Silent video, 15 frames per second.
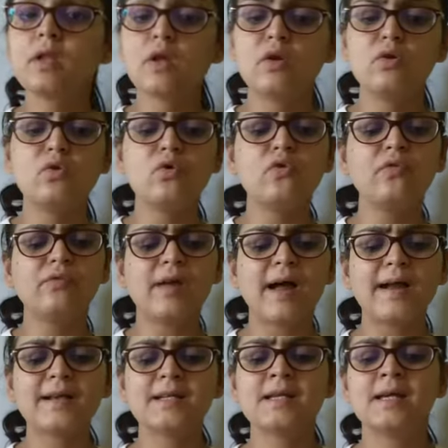low,
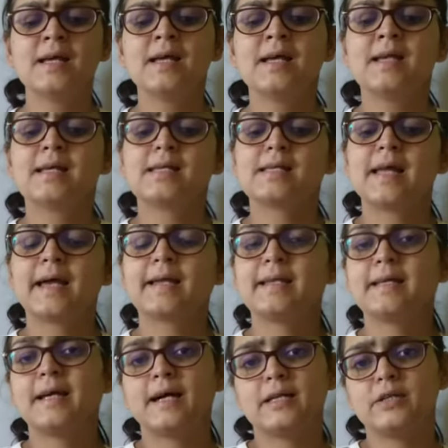flat,
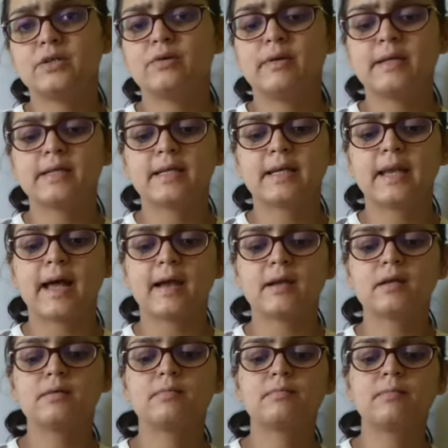slightly undulating
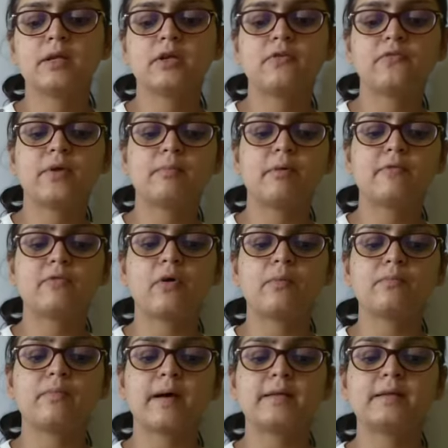land. Many of them are
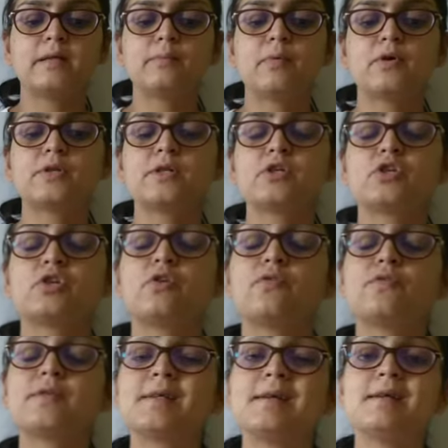formed by the deposition
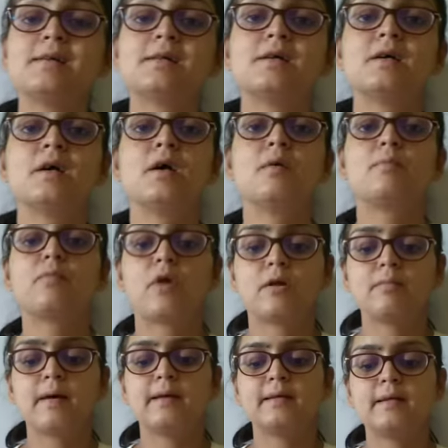of silt
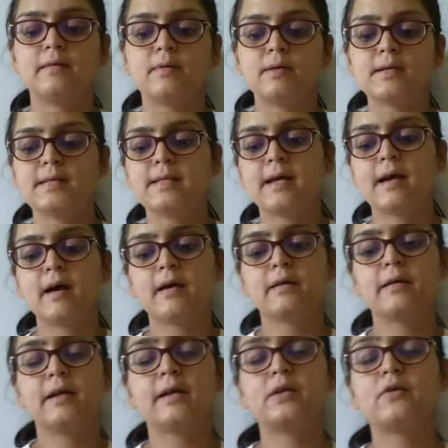brought by the rivers. They are
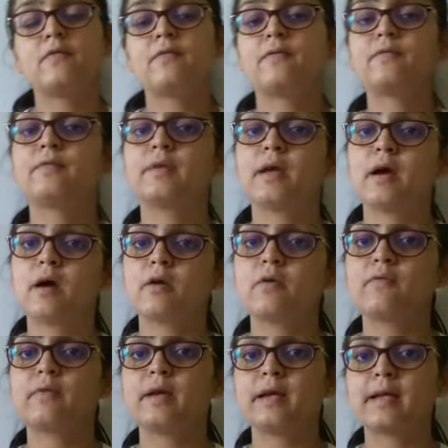
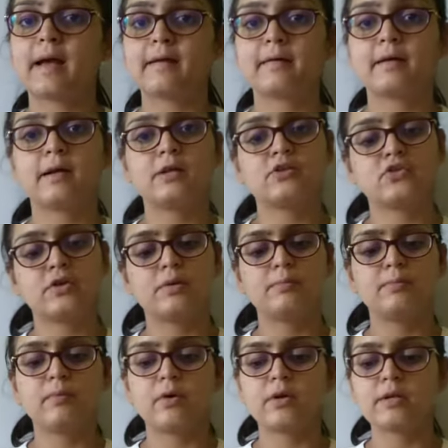of great agricultural
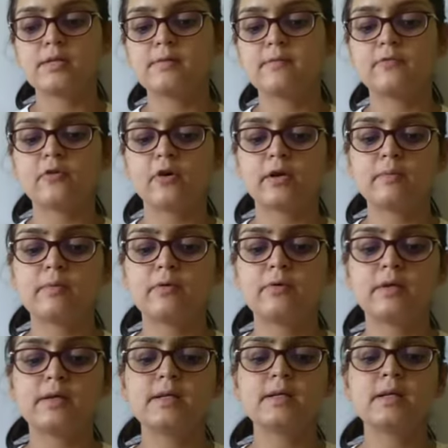importance. We've talked
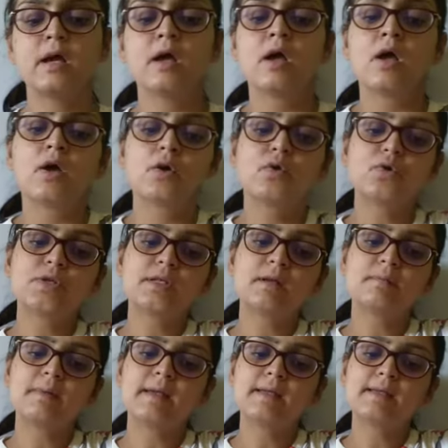about it.
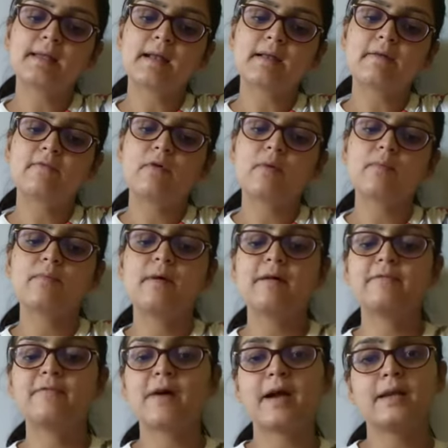Coastal plains that are formed by
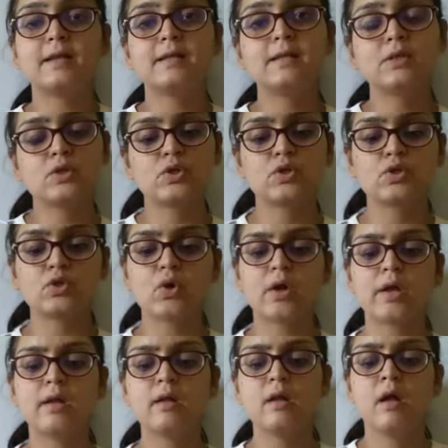fine
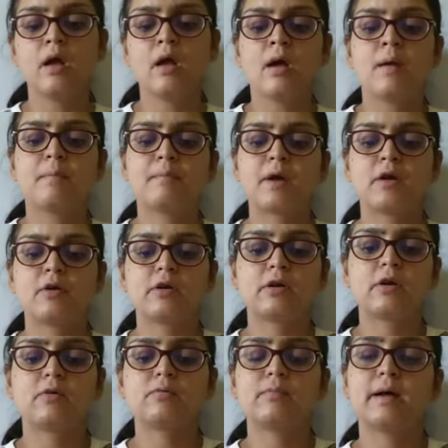soil brought
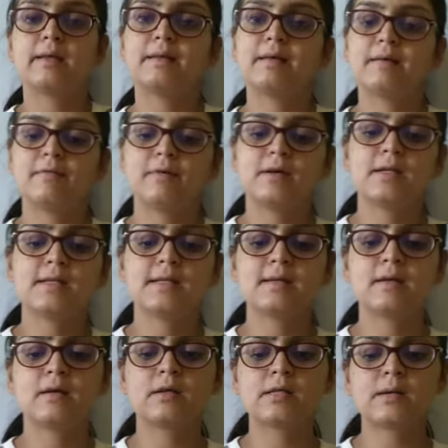down by the rivers
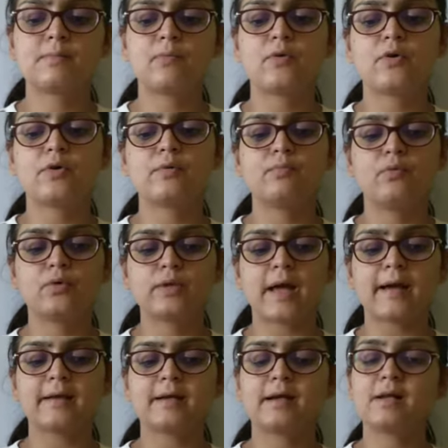support both
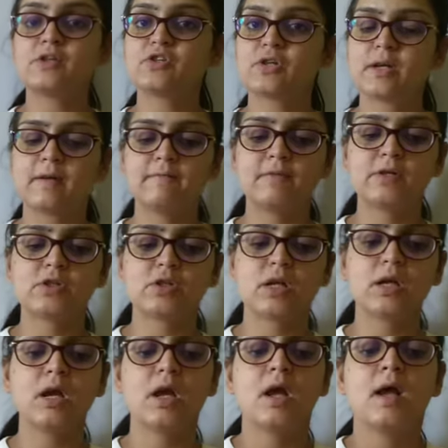agriculture and
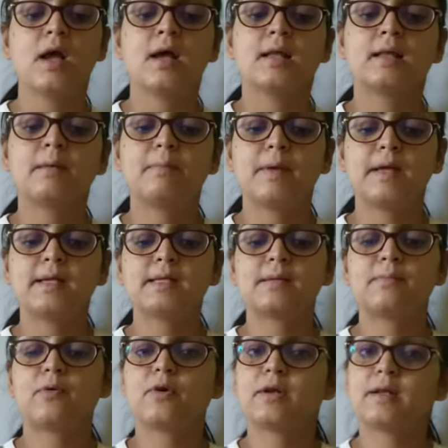fishing. The plains
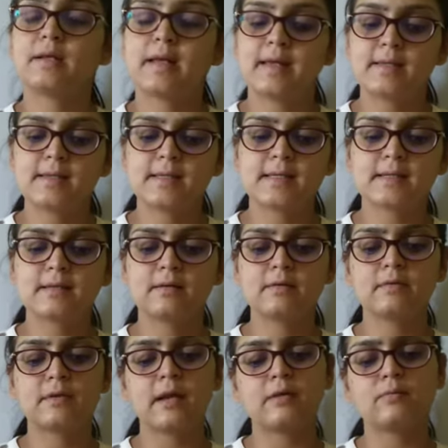support a dense
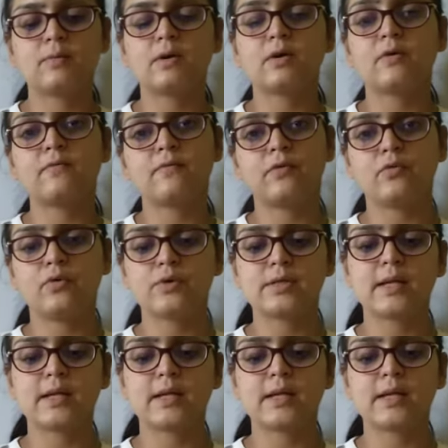network of roads